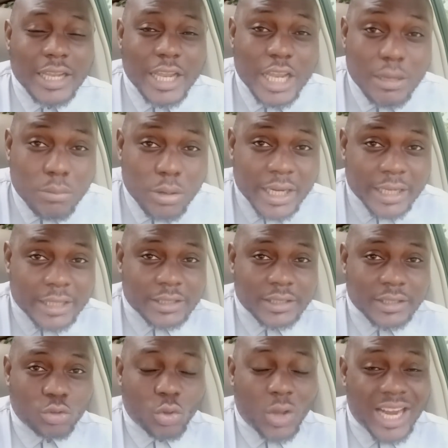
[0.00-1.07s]
Igbo
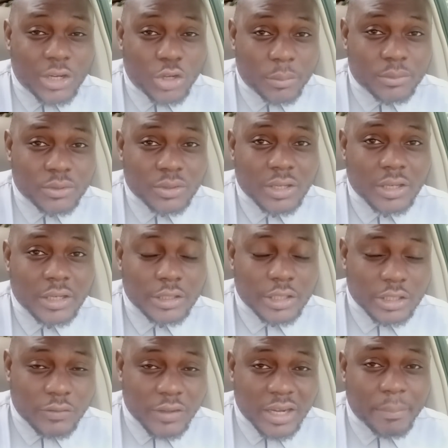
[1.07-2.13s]
land to adopt
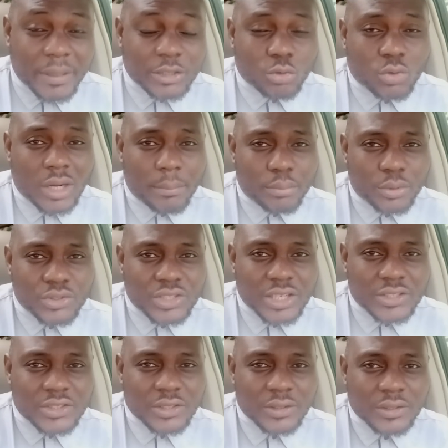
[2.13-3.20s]
this very particular
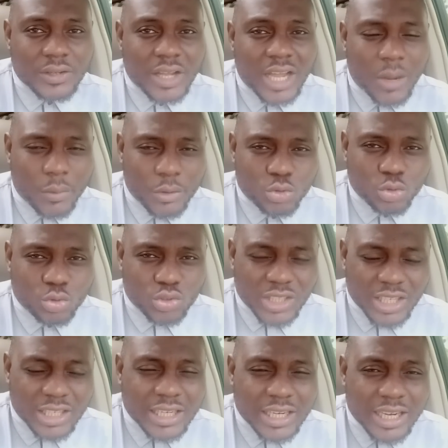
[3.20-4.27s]
process. I want you to
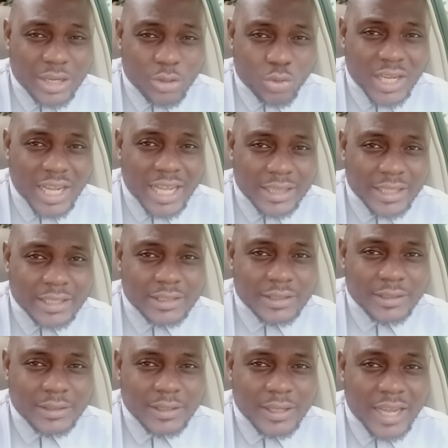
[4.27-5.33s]
take a look at it
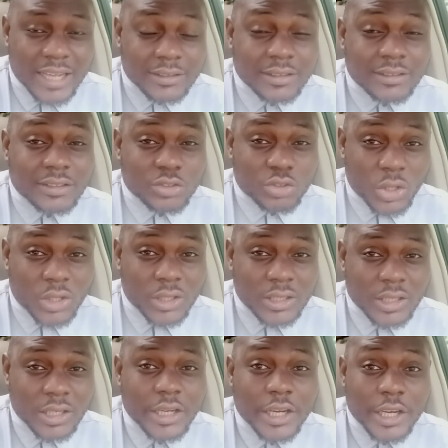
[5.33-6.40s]
as it is done
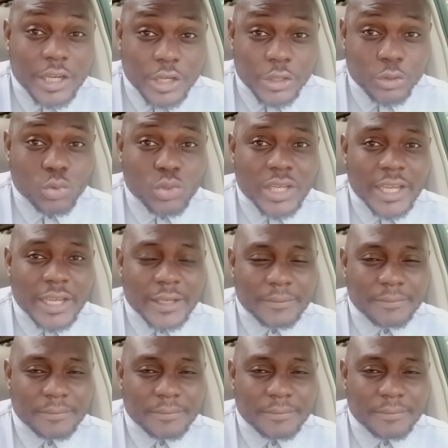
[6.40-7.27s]
in the UK.